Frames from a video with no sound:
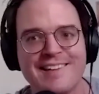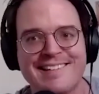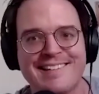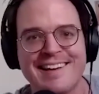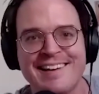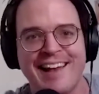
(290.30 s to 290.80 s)

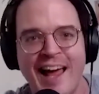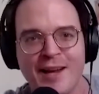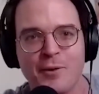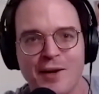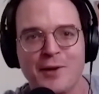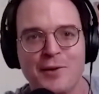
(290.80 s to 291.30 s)
just didn't
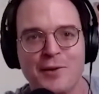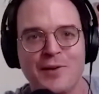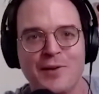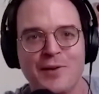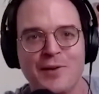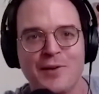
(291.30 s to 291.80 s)
like what you were doing.
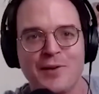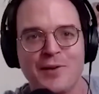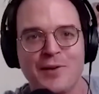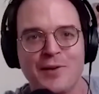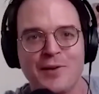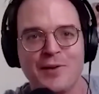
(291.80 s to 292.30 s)
He thought it
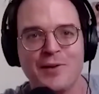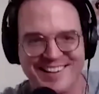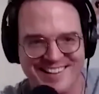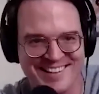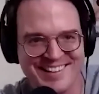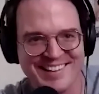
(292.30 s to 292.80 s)
was shit.
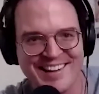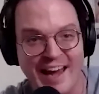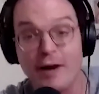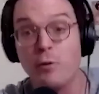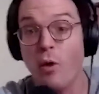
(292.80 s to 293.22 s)
And it